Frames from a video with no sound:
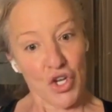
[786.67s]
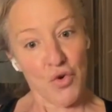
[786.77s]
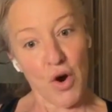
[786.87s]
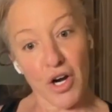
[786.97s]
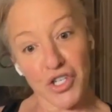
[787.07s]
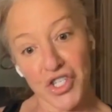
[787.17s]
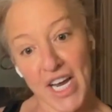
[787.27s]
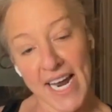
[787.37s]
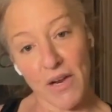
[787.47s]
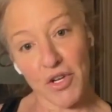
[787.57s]
you are
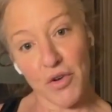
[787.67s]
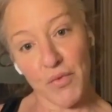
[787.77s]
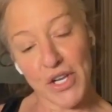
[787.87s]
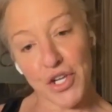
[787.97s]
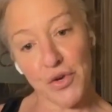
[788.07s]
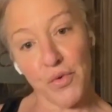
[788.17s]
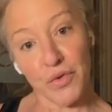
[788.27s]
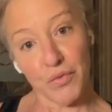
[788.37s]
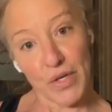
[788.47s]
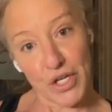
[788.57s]
change when
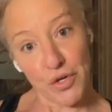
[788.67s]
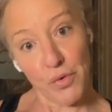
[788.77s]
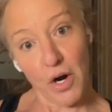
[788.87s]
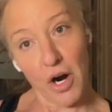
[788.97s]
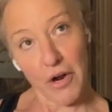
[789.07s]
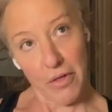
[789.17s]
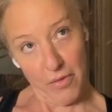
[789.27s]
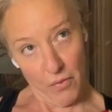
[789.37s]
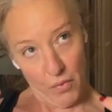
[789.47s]
you when you are